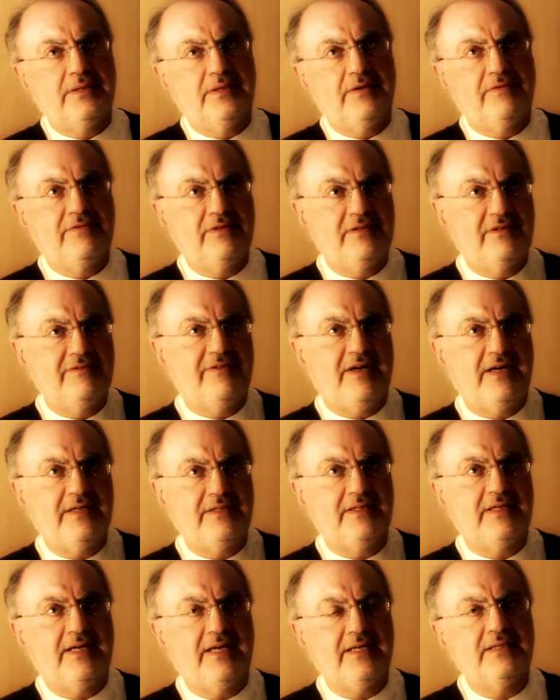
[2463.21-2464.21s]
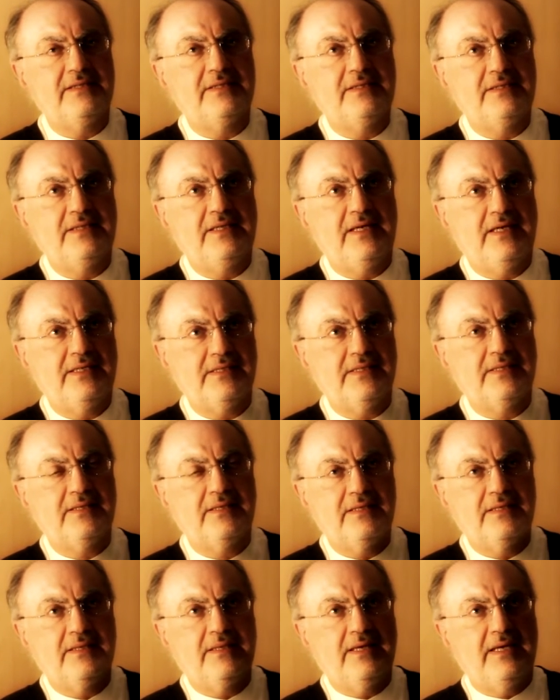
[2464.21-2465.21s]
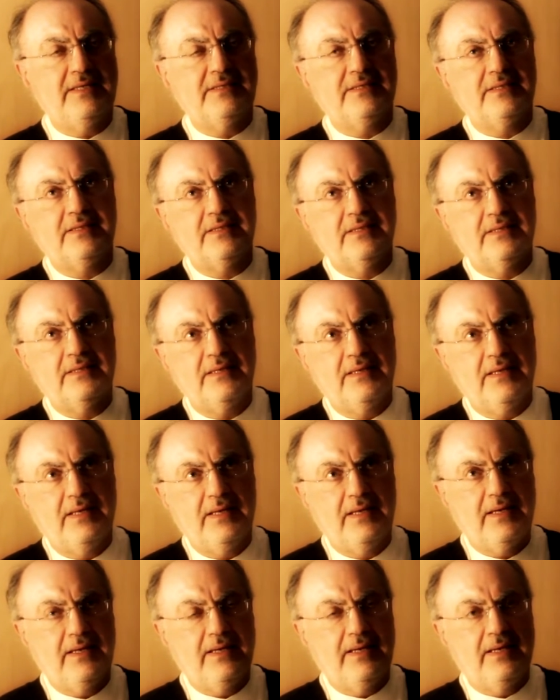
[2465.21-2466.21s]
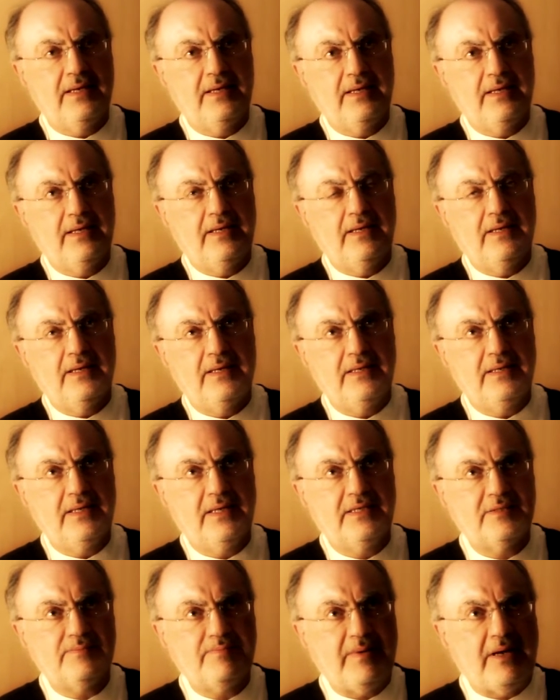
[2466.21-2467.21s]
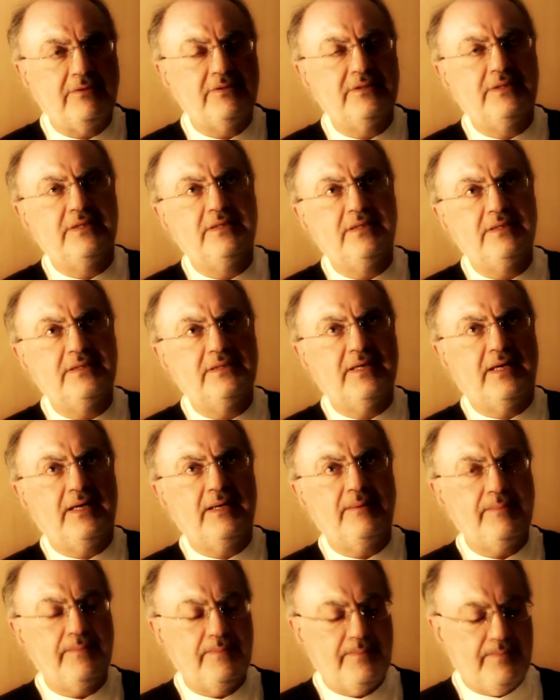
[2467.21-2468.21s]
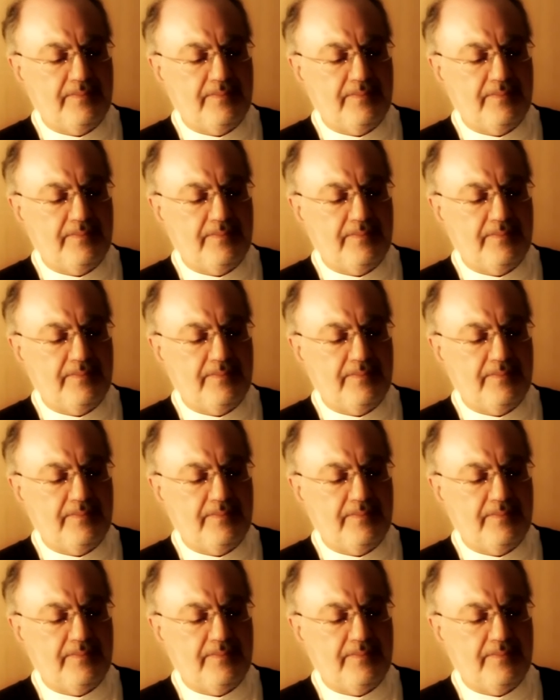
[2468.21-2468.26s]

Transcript: of the divine reality as it expounded in time.